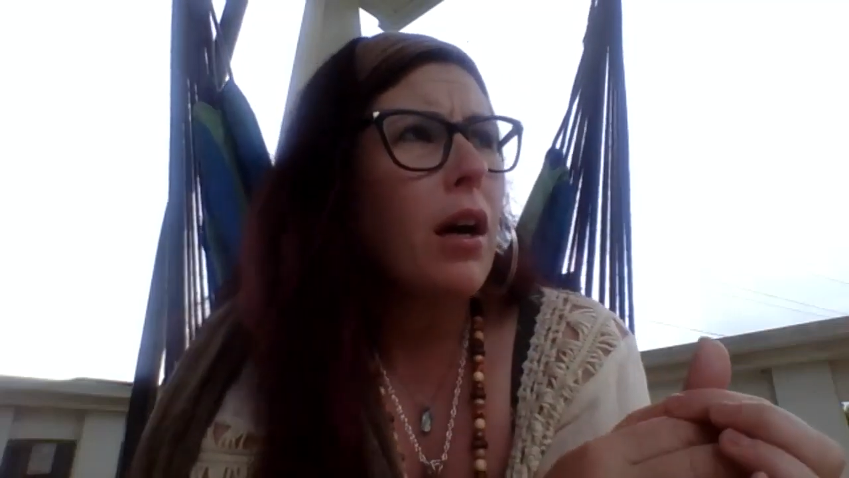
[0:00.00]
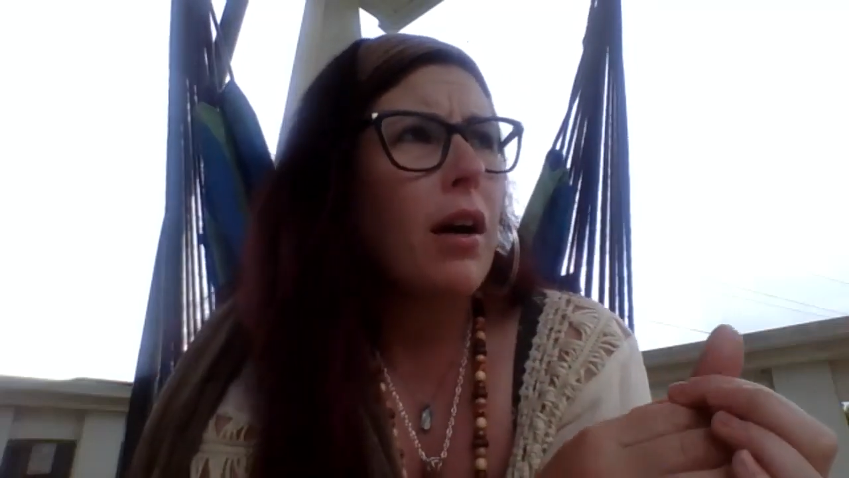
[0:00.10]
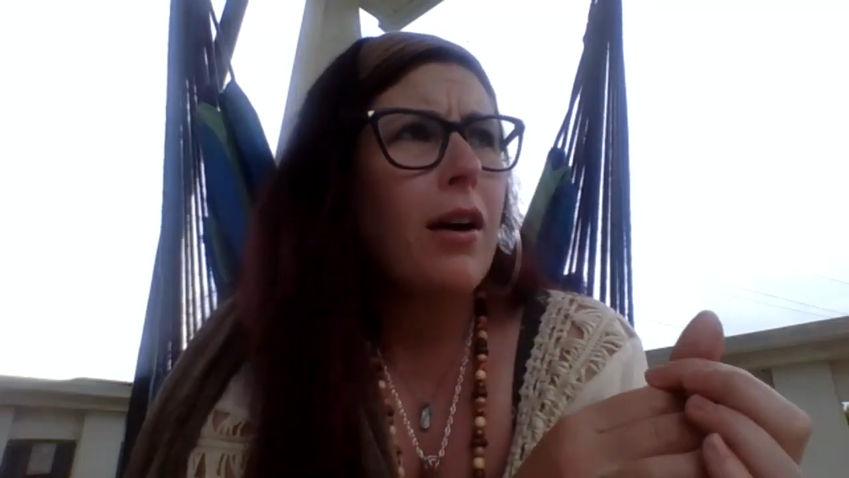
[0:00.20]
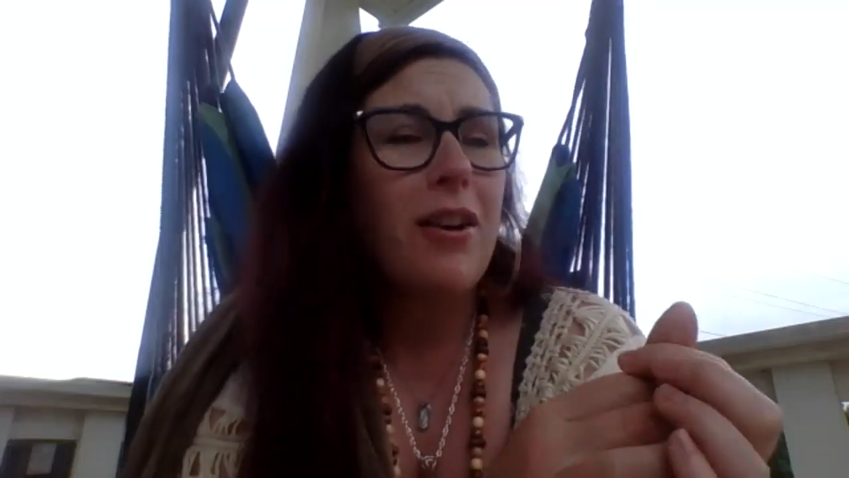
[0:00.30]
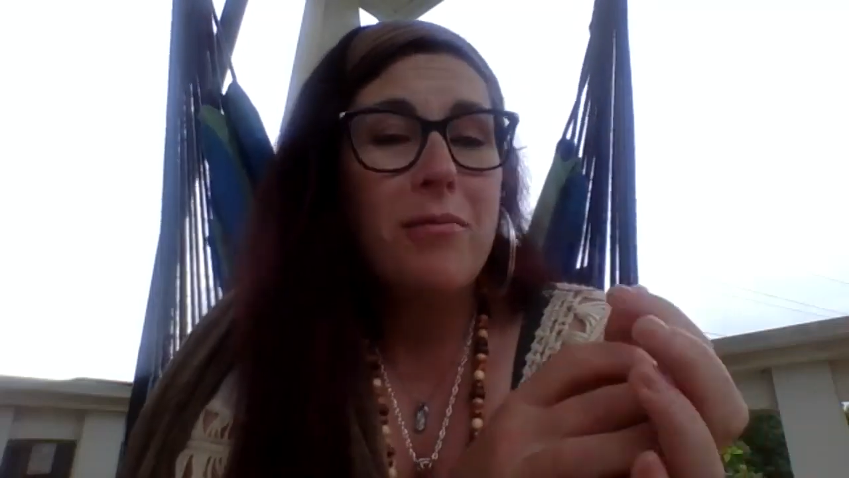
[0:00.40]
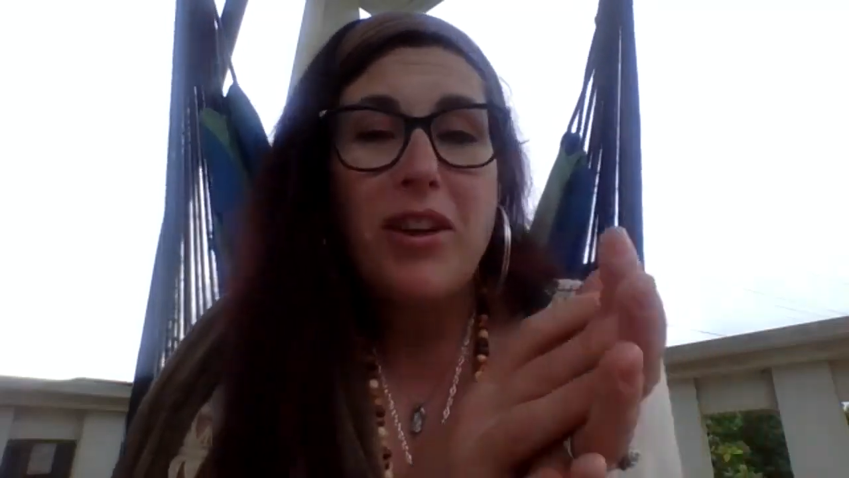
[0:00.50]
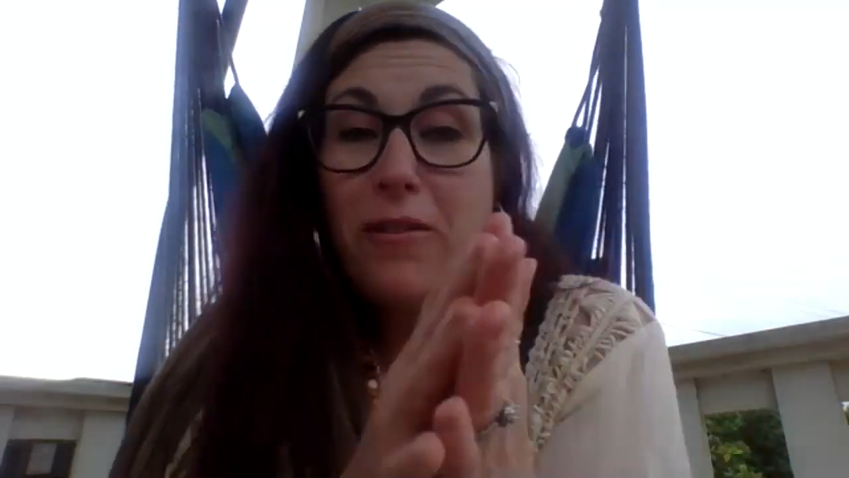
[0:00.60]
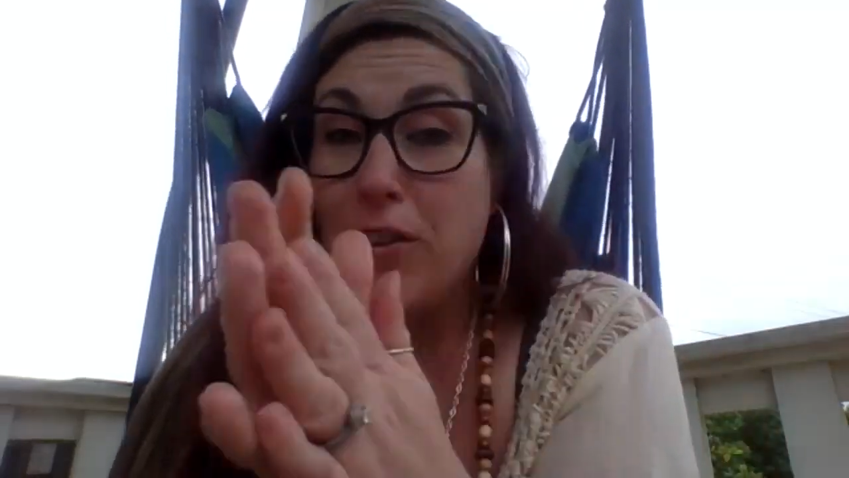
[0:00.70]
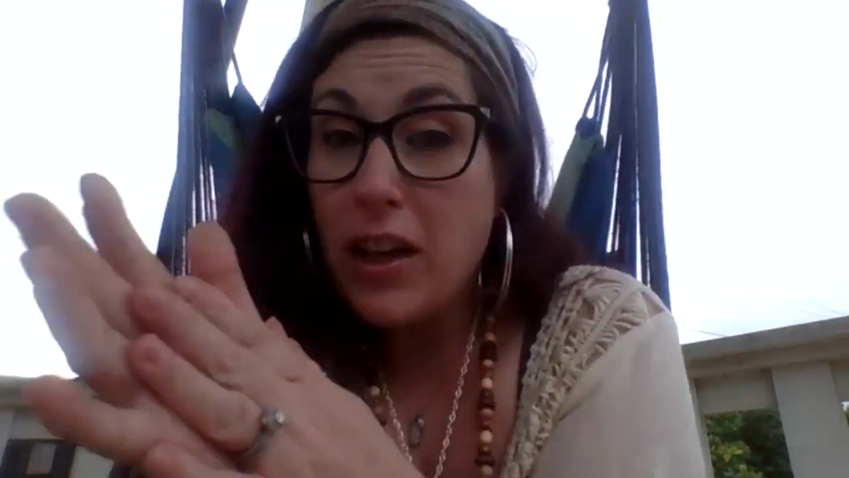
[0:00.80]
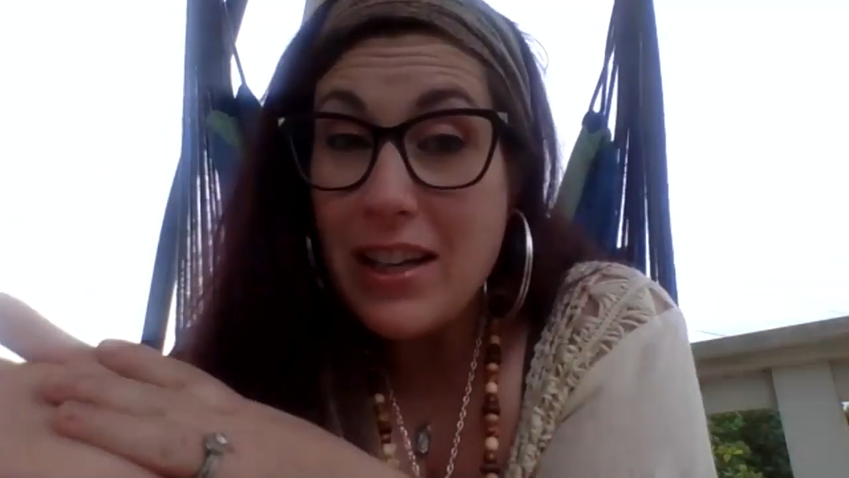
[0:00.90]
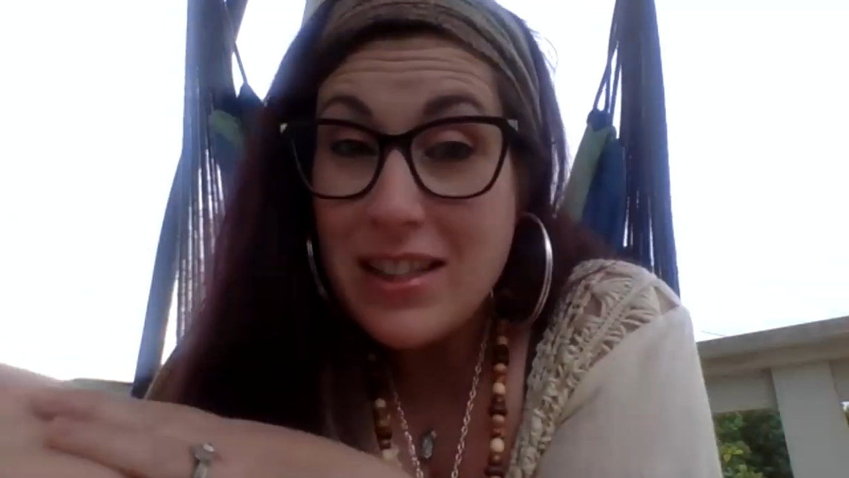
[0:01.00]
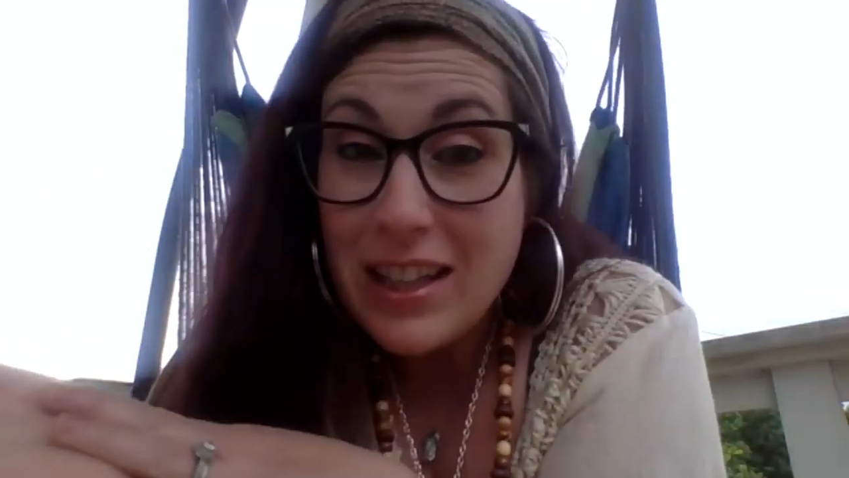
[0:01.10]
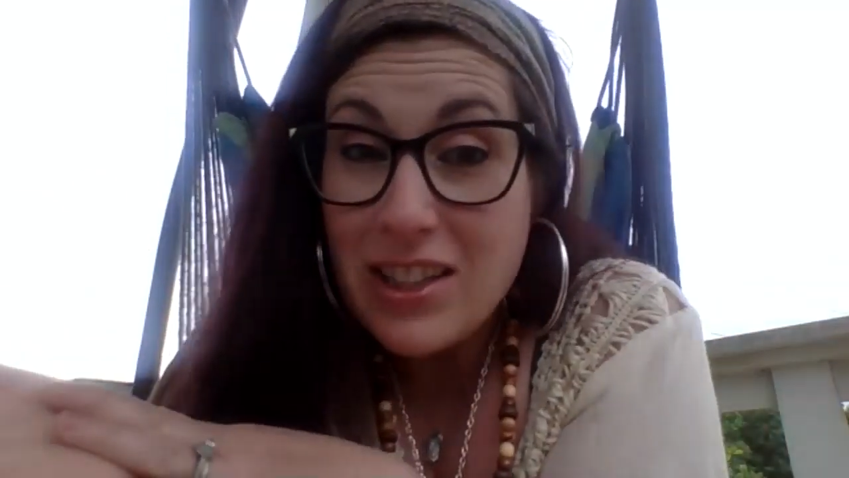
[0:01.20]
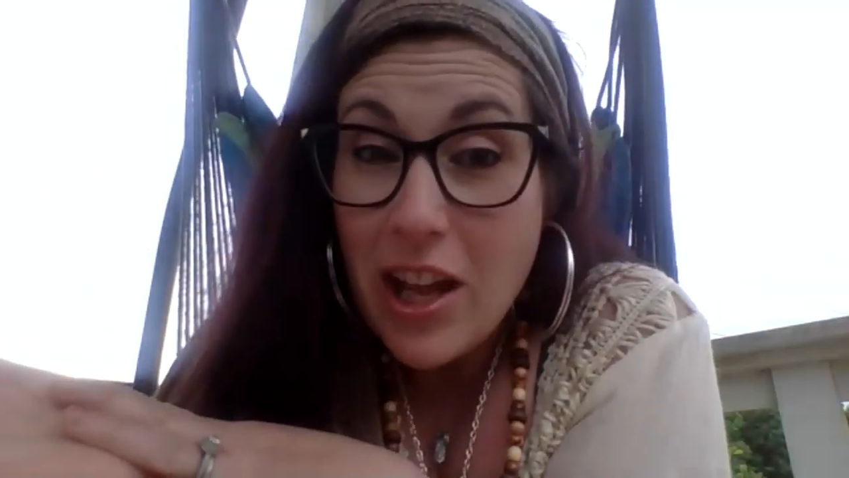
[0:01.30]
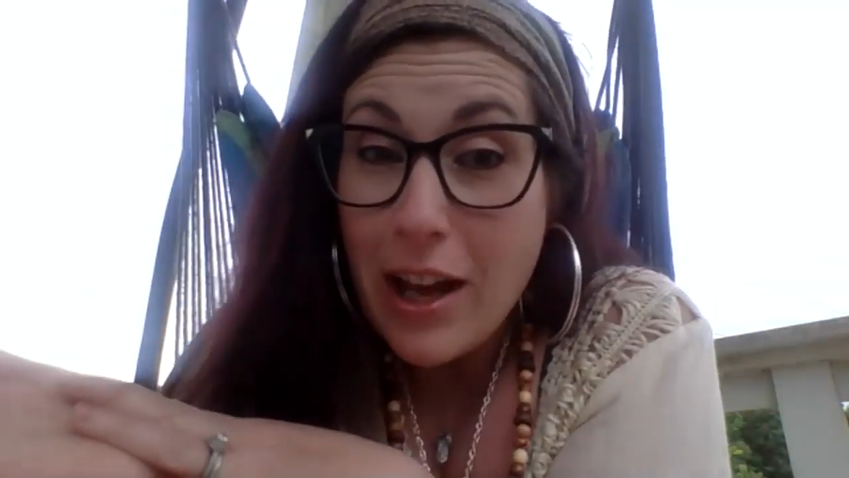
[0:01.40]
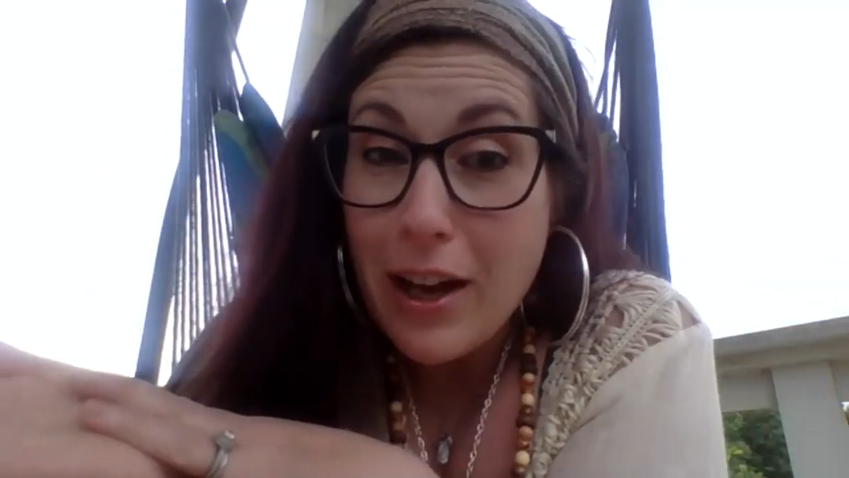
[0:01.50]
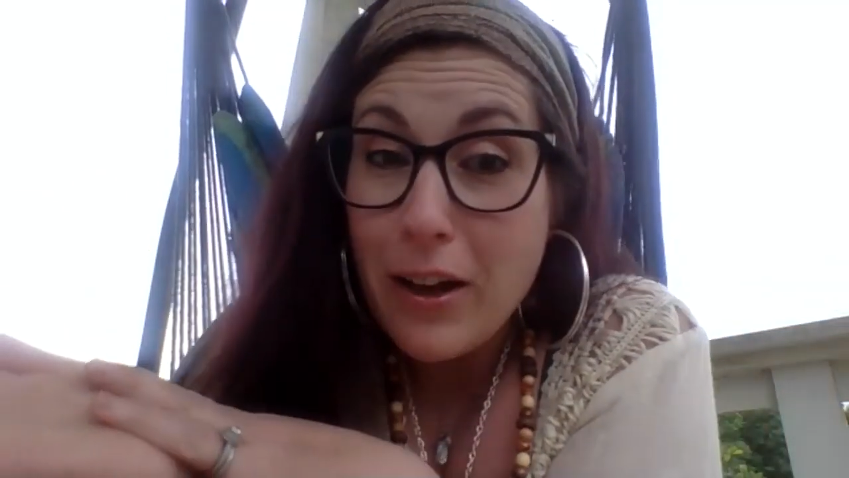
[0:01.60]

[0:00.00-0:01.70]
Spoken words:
if you guys can